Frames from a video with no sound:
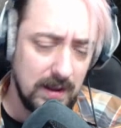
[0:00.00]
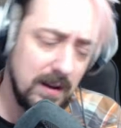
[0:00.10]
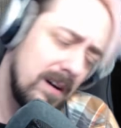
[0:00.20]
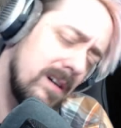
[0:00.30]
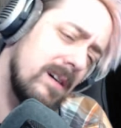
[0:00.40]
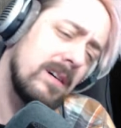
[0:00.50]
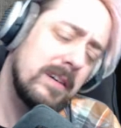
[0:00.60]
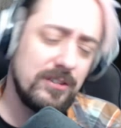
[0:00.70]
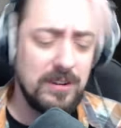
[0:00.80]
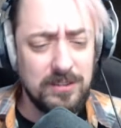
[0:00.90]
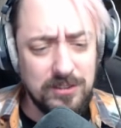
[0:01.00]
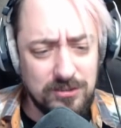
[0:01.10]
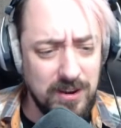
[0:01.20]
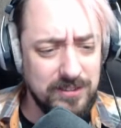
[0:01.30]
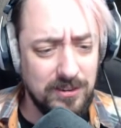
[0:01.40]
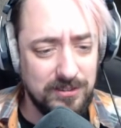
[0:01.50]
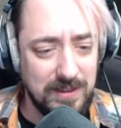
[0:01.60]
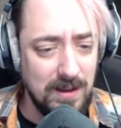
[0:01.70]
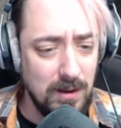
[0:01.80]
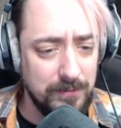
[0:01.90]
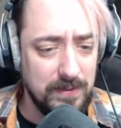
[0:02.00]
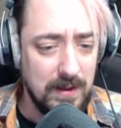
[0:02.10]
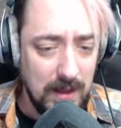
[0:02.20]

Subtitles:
Oh, because she doesn't trust herself.